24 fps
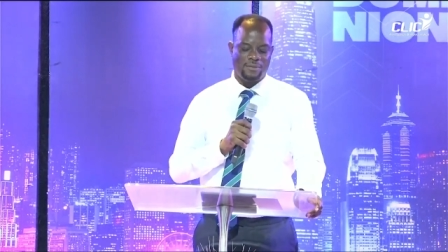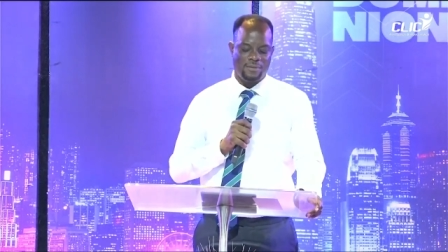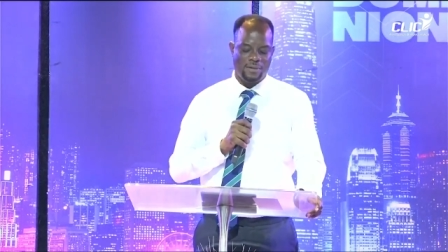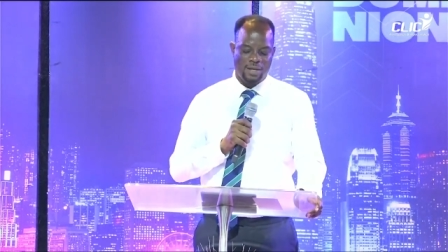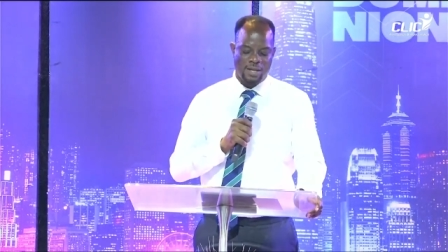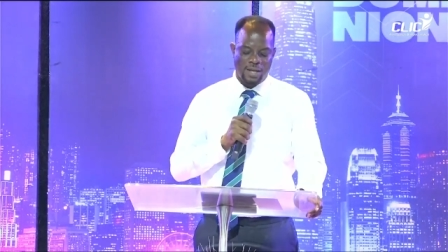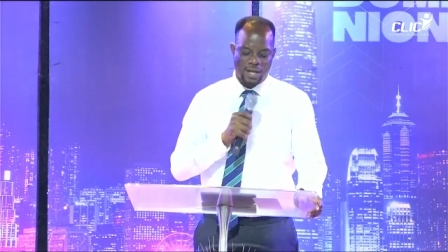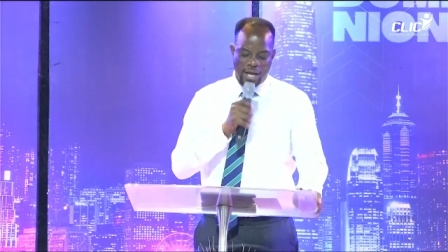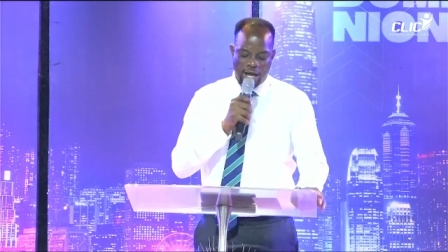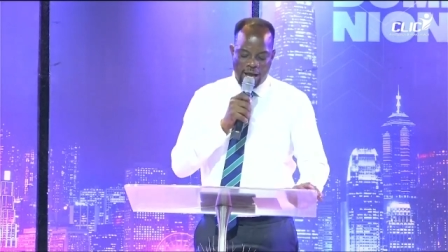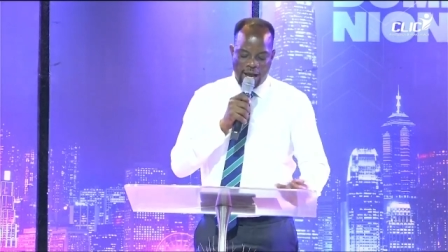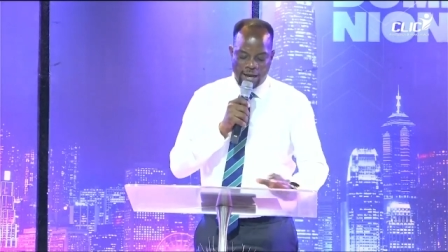
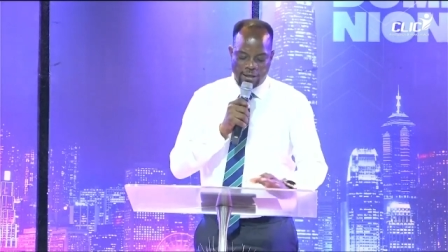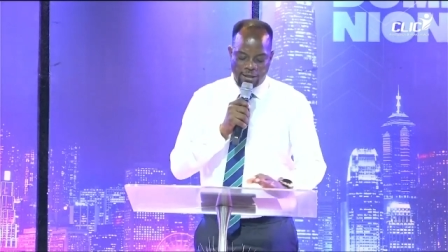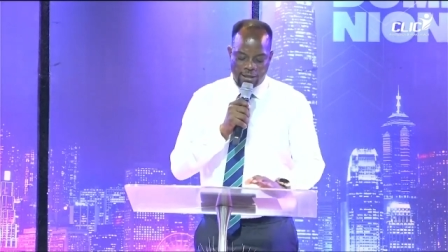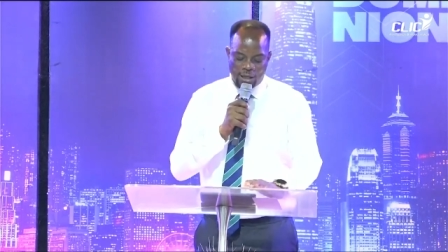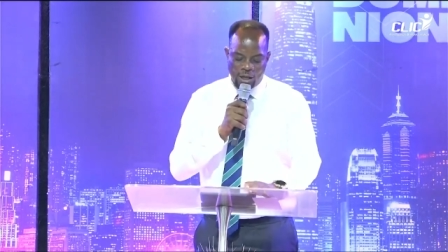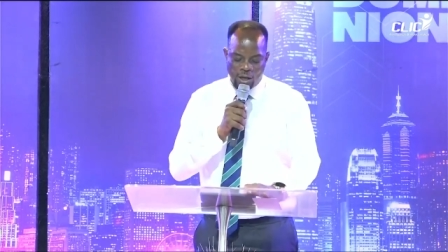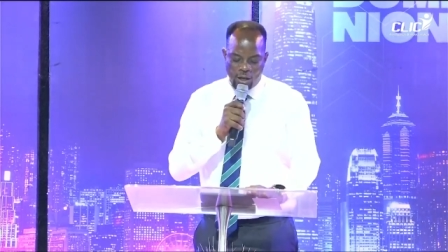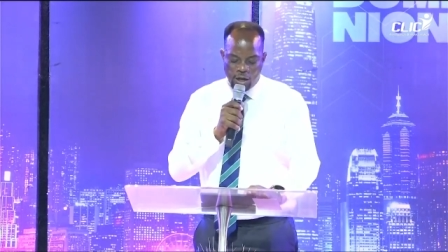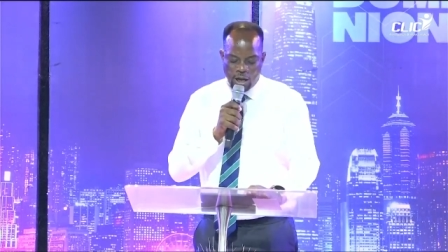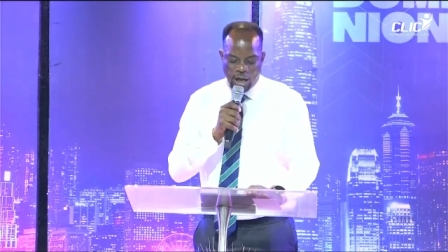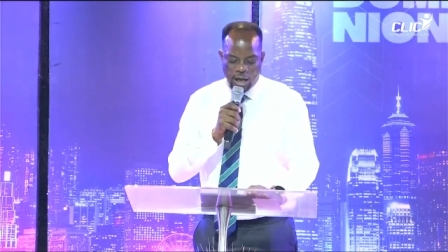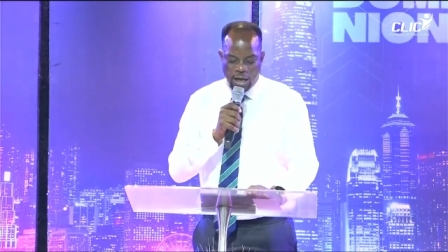And,
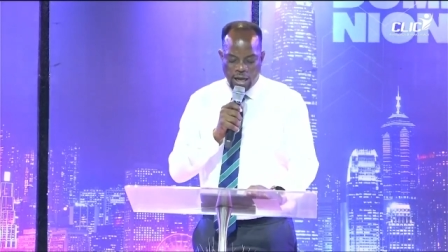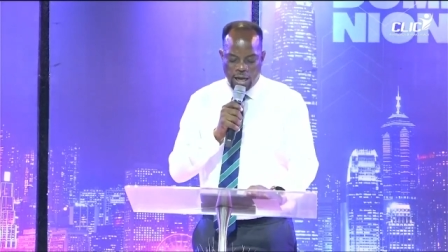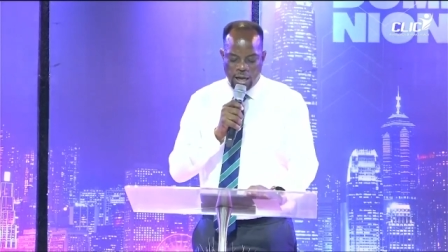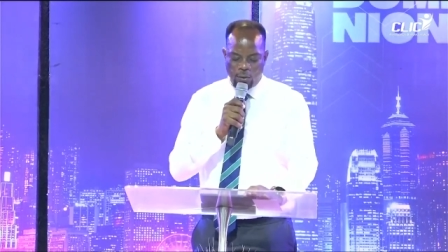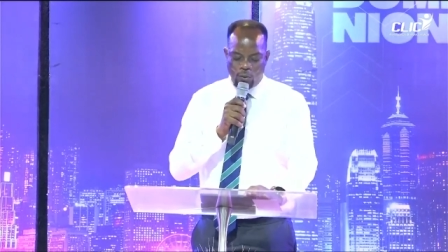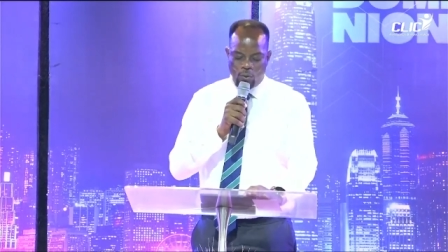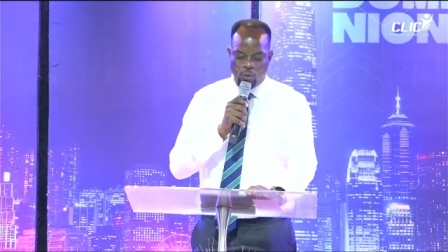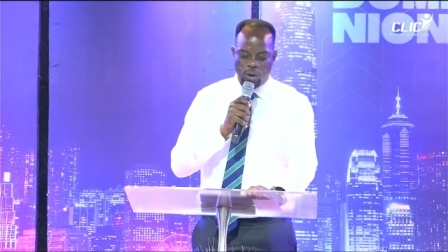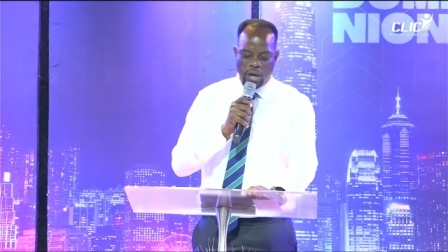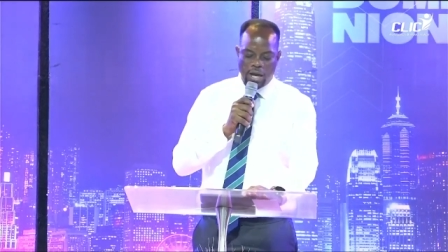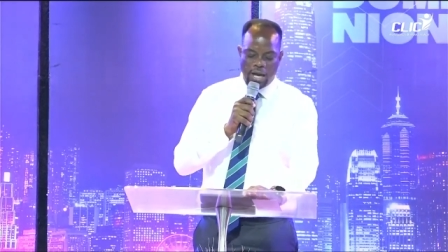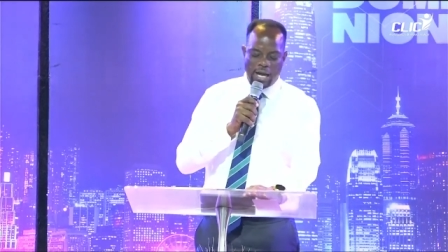uh, uh,
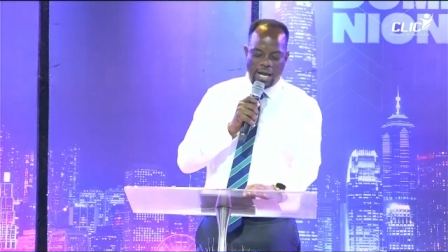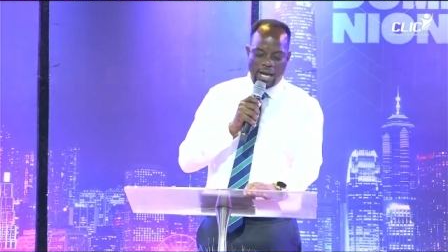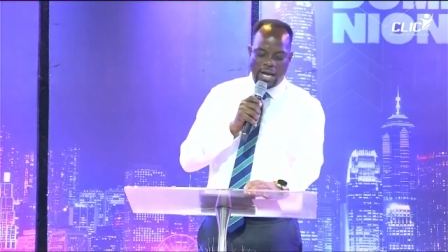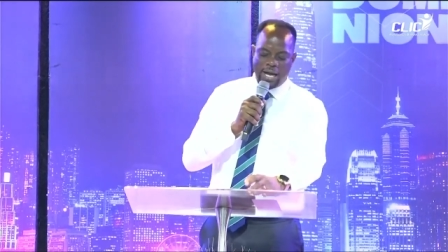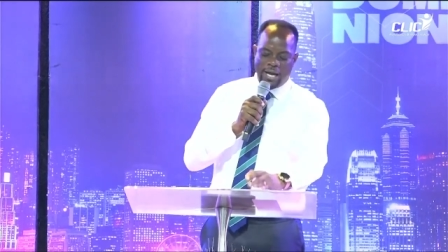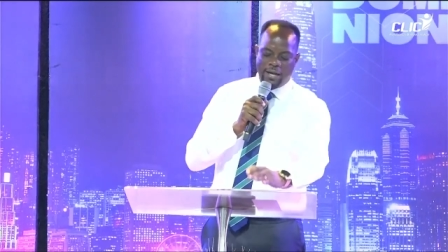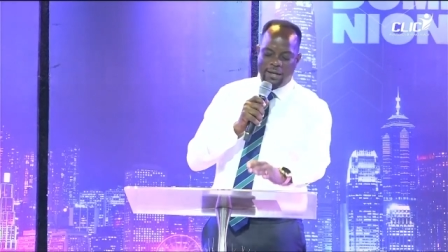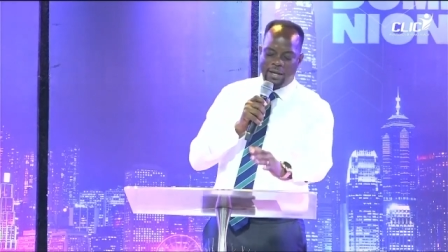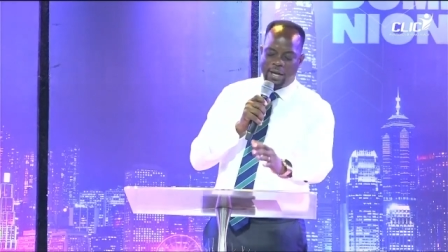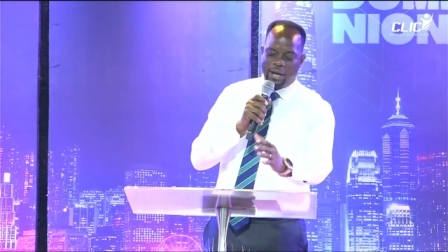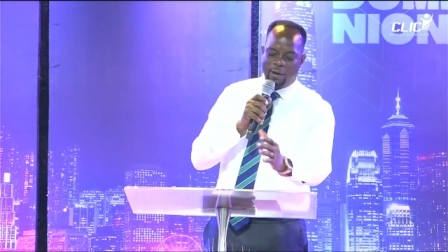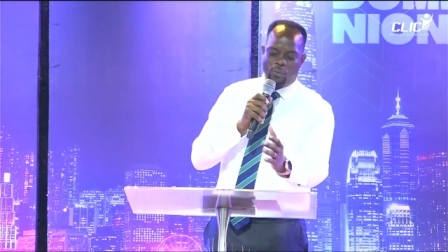uh
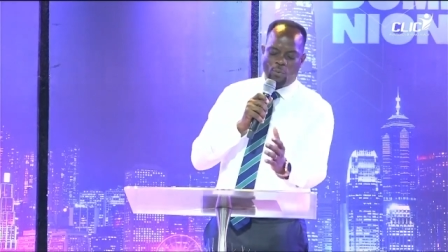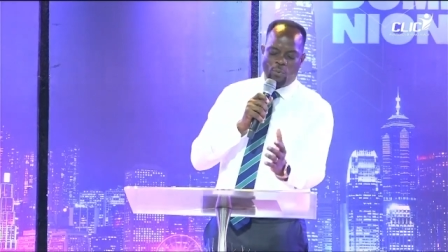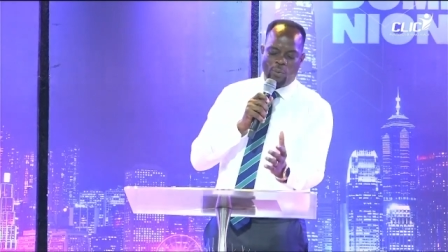and when